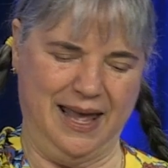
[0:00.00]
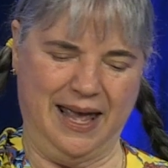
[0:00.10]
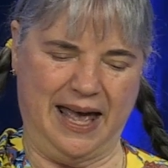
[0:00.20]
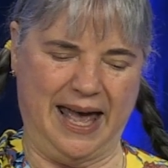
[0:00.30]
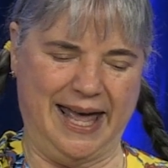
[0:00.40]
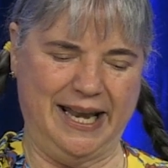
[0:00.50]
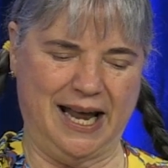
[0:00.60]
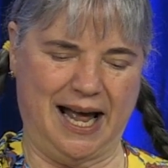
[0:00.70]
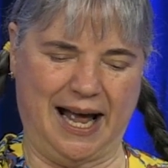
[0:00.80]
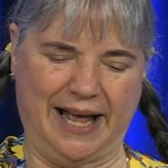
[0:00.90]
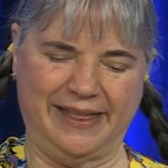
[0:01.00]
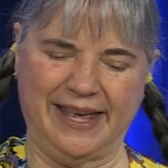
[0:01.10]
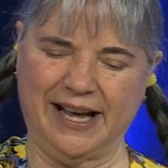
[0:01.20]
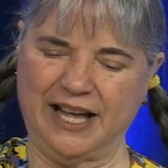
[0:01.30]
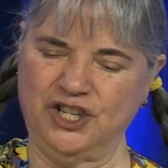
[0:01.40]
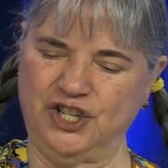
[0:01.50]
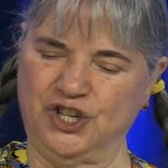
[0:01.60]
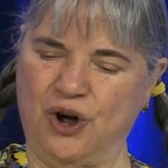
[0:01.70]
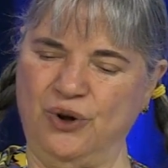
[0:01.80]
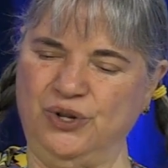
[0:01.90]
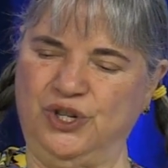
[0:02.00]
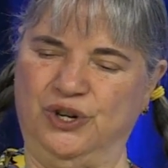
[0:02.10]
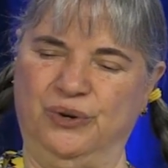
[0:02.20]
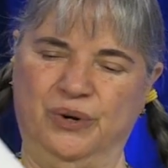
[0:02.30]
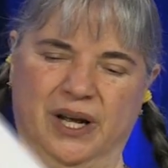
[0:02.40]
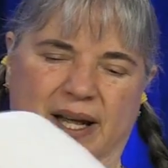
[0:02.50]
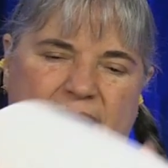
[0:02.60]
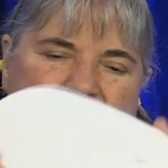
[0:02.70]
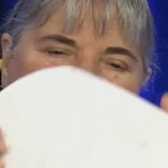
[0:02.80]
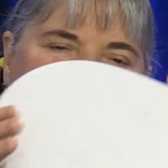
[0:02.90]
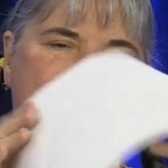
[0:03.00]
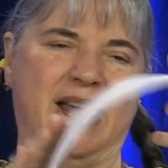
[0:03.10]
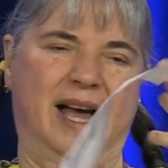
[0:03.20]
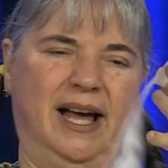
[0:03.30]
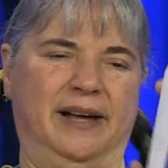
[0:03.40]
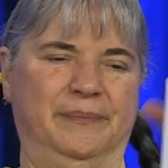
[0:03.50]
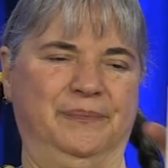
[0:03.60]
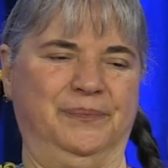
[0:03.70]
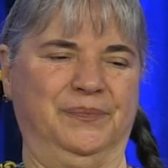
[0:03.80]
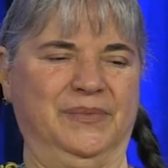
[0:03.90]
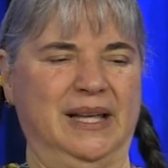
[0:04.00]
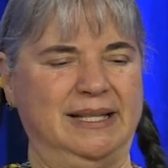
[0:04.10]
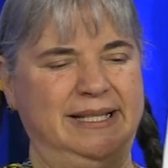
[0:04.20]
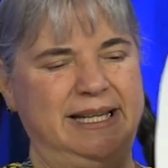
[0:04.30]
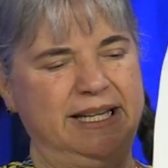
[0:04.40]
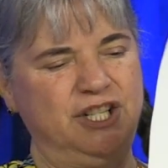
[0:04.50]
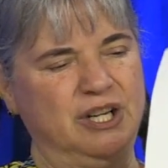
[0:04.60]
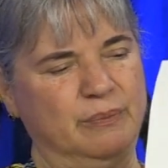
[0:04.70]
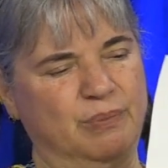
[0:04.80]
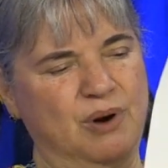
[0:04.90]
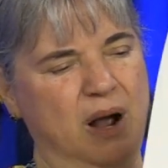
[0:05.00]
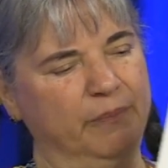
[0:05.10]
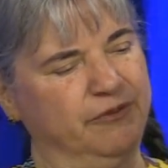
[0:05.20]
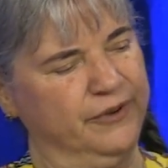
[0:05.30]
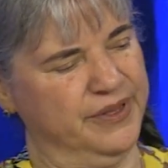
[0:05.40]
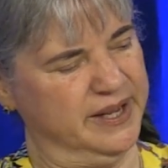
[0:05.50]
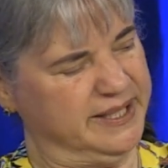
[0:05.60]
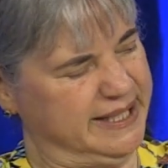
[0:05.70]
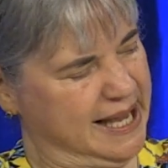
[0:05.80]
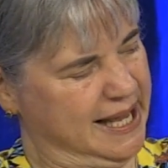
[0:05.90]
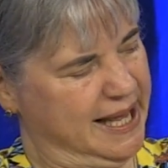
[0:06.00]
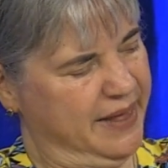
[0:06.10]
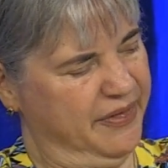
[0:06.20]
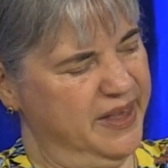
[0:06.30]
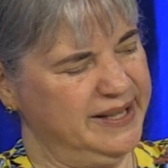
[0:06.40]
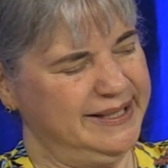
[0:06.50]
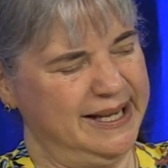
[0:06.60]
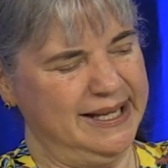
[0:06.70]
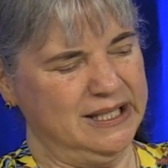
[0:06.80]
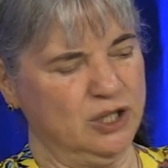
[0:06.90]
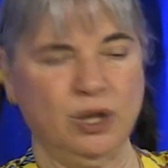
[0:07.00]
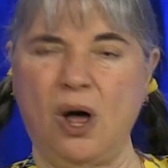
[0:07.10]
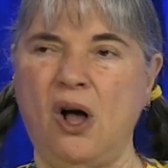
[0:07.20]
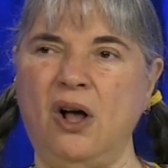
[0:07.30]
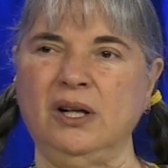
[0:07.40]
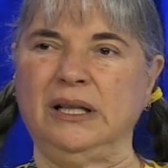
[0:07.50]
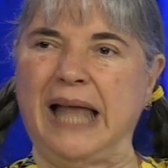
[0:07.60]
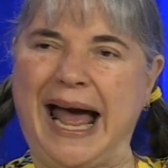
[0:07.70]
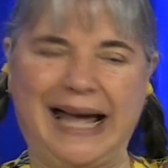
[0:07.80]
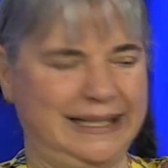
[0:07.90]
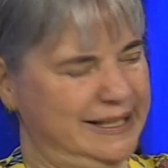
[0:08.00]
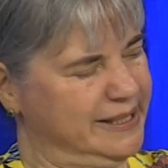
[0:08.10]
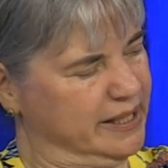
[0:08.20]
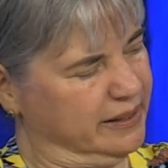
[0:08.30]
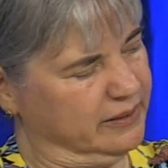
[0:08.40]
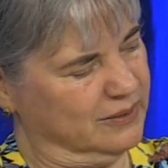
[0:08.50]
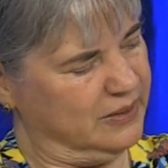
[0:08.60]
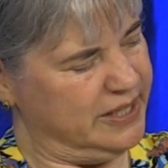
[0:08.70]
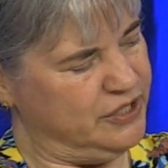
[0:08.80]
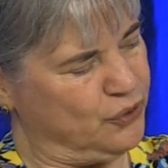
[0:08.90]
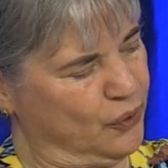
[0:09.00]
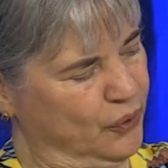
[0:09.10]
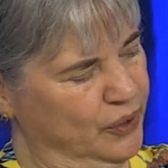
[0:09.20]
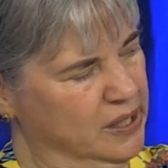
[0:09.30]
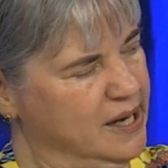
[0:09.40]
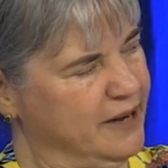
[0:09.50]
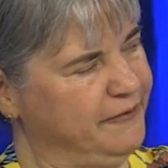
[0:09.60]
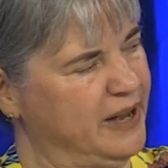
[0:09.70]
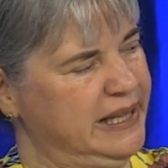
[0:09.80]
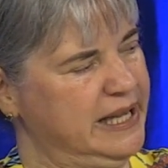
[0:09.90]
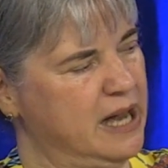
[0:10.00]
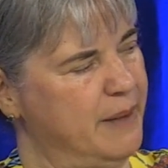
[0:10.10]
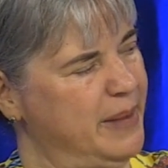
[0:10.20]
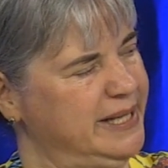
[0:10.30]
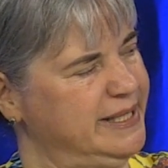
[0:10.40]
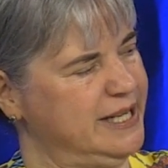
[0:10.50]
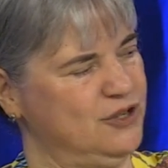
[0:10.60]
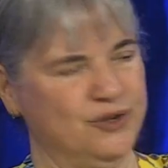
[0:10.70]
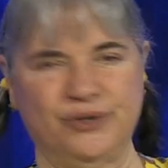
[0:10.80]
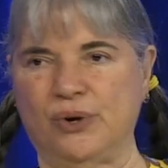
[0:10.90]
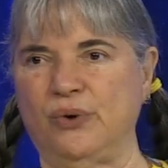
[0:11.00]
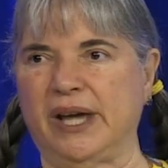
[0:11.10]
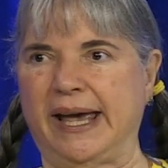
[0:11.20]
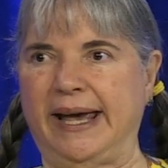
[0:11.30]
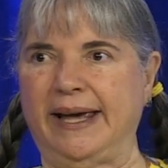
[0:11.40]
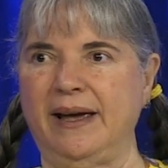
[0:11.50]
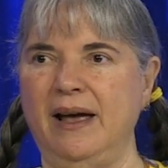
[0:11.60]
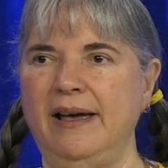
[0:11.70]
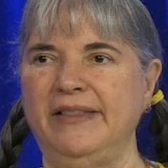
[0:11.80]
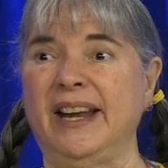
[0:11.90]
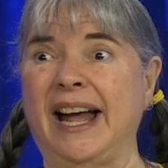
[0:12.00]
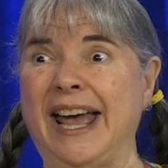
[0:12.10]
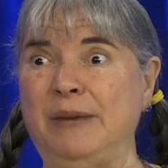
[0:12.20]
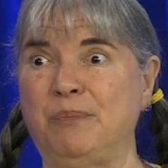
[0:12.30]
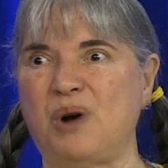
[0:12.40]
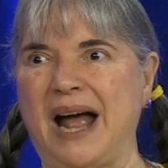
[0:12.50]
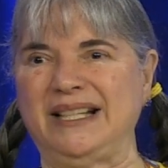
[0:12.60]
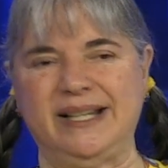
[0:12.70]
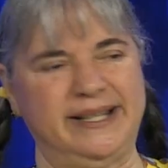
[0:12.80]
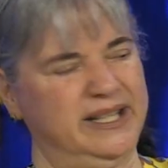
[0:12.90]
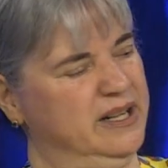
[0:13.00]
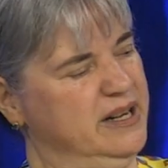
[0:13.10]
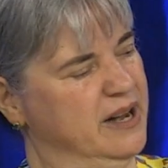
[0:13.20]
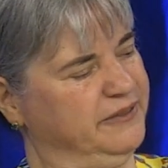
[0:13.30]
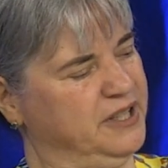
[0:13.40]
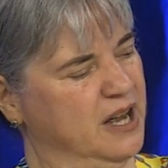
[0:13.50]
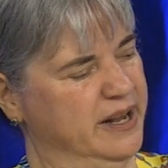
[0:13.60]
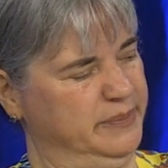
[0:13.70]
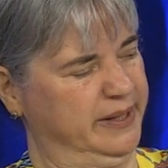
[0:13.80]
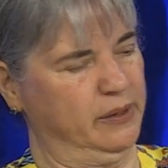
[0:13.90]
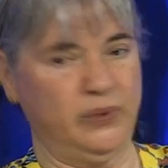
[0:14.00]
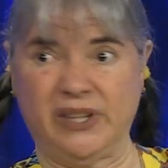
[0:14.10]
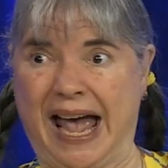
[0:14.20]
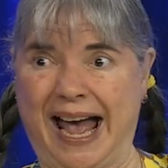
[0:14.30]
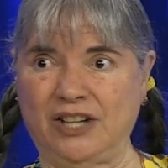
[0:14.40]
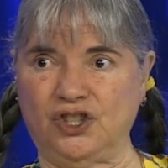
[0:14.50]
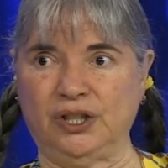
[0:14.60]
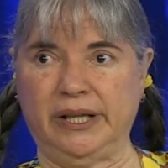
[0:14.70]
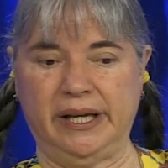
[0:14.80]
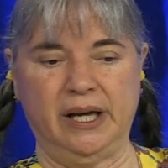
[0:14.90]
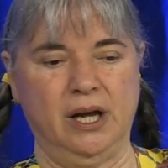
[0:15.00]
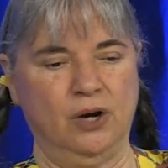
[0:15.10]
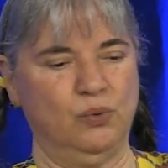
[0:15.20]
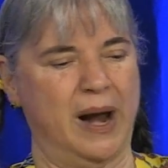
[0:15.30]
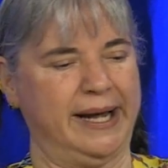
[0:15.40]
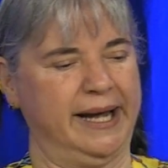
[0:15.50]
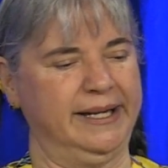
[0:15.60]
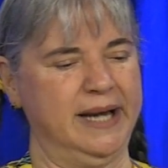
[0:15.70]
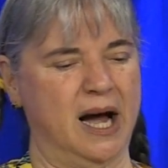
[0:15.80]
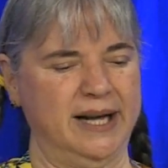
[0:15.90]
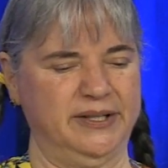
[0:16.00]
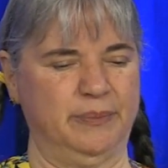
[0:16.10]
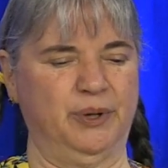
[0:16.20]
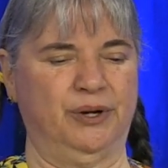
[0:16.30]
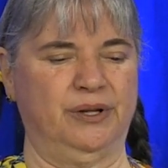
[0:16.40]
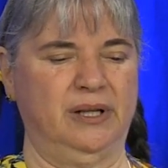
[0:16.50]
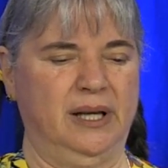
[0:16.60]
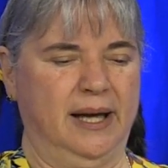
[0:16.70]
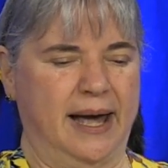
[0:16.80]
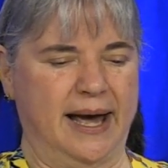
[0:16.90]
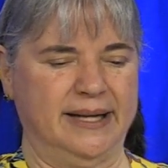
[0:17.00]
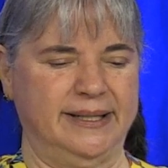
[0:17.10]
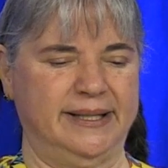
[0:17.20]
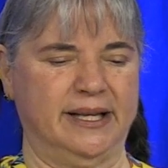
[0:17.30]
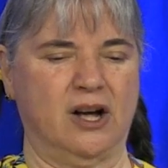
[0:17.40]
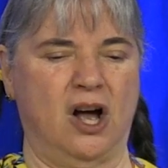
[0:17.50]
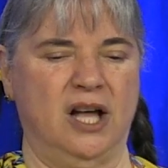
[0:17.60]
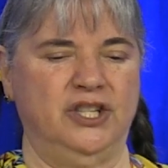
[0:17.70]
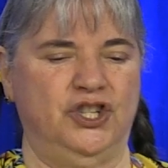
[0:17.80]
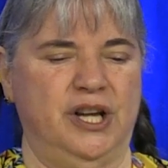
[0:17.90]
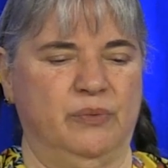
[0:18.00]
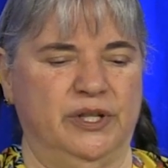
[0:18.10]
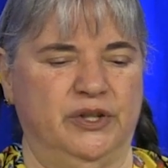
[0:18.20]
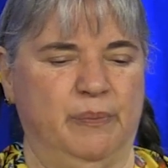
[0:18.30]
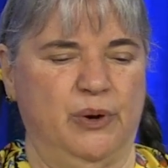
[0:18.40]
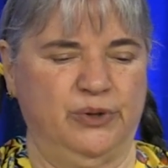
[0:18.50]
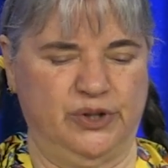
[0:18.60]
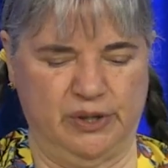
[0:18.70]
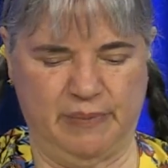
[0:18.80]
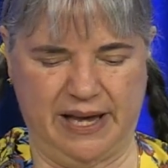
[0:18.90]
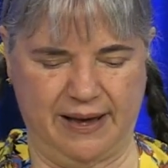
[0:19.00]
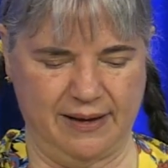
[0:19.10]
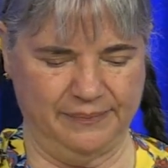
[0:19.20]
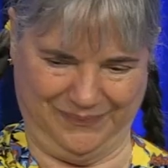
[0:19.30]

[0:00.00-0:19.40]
And I think I showed you the teaching prompt for this. This is long-lasting or eternal, and I finally got my teacher's okay that I had practiced it enough times that it was actually recognizable as the kanji it was supposed to be.